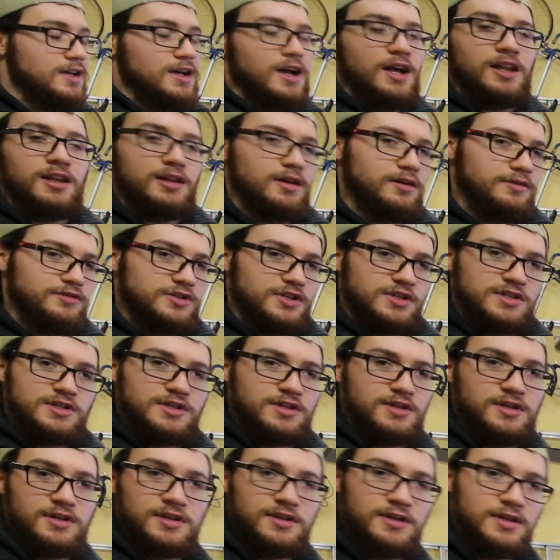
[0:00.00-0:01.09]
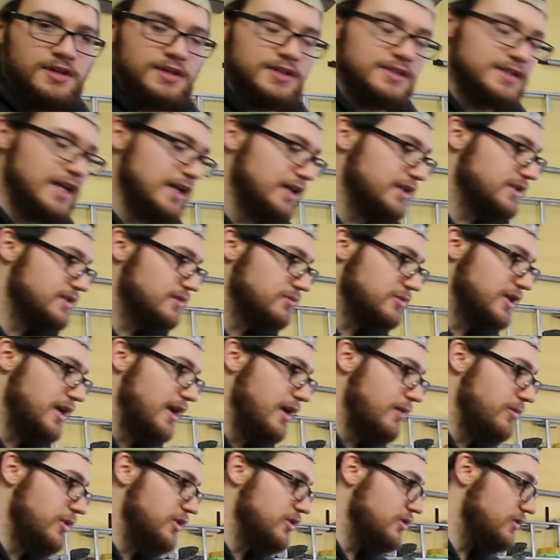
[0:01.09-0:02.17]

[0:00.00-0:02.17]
I love just taking some time and